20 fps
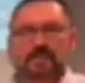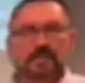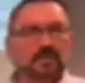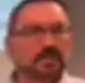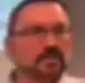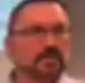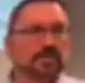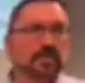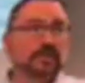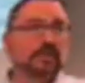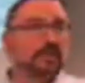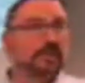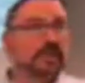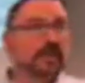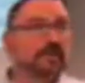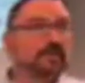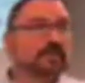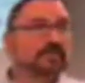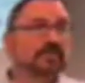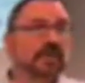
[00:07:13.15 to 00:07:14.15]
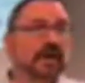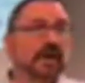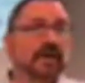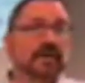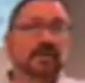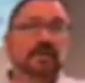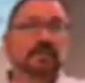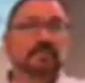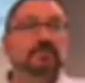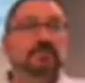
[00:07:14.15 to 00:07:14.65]
They just heard that I was
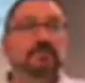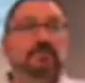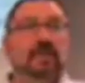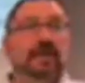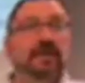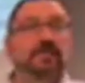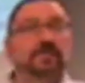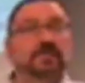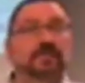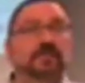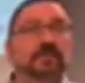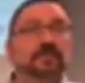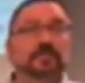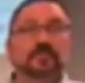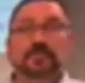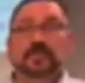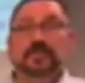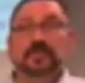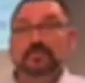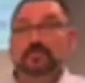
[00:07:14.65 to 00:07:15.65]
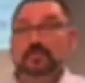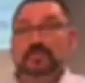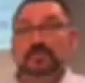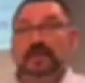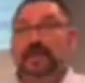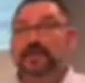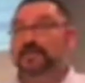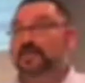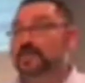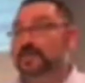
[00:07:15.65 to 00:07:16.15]
fired and it was like we disappeared. It
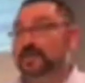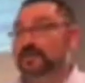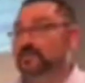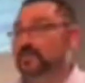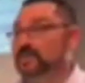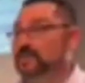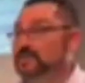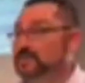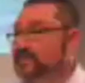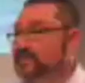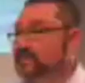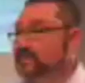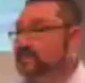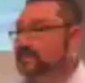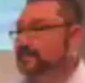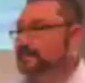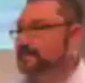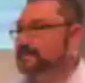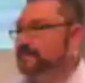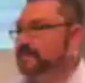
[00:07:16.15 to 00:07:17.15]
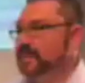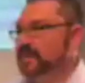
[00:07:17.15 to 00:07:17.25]
was like we never existed.